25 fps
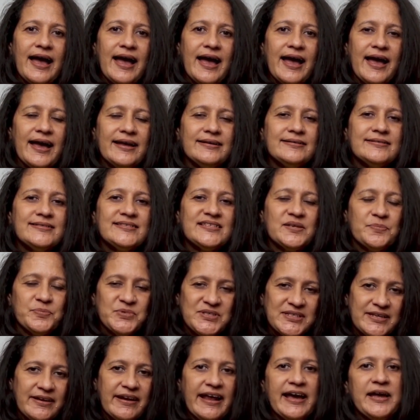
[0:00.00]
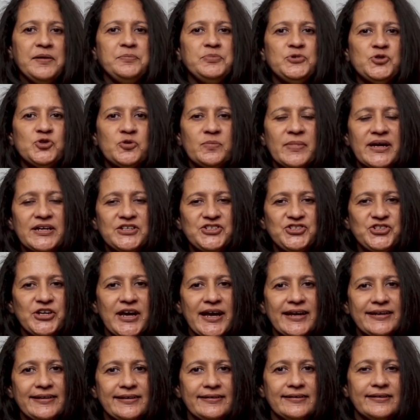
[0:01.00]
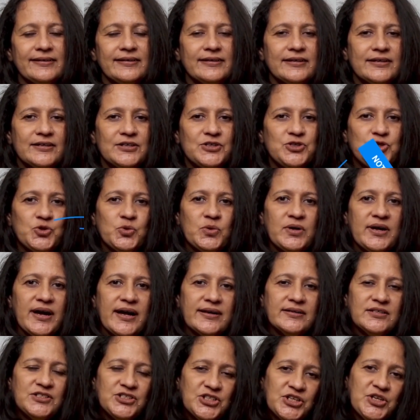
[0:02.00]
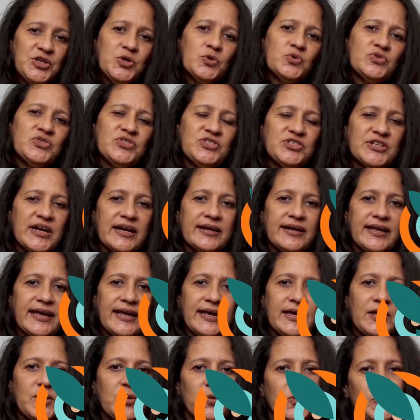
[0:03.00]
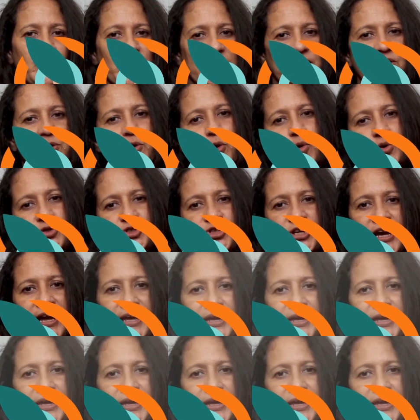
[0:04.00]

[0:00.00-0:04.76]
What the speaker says: and subscribe to my channel to continue studying with Coach